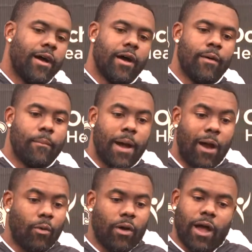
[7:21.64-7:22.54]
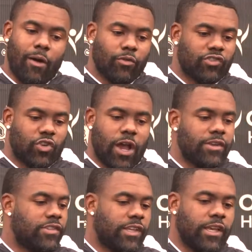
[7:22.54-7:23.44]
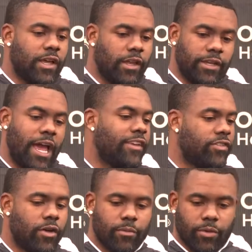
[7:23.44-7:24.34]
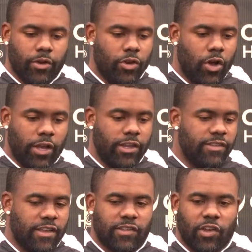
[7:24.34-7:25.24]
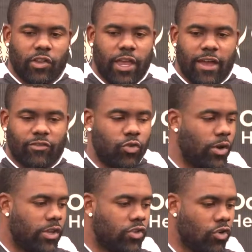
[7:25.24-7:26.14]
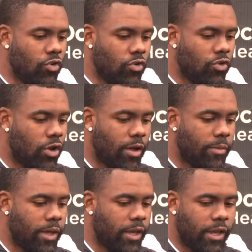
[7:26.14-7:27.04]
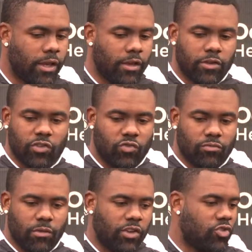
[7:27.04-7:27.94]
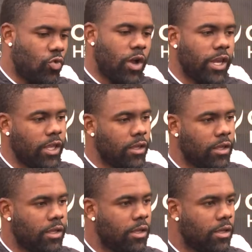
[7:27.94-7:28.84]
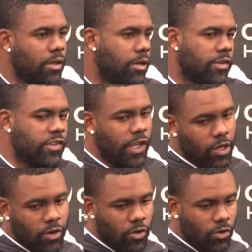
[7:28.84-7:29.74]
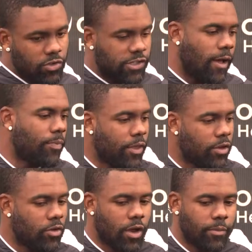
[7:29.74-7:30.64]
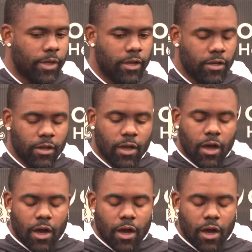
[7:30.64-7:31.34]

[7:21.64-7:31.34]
Um, I, I was trying just to get a nice number. You know, I didn't necessarily have twenty-two. You know what I mean? It just a twenty, a single, something. You know what I mean?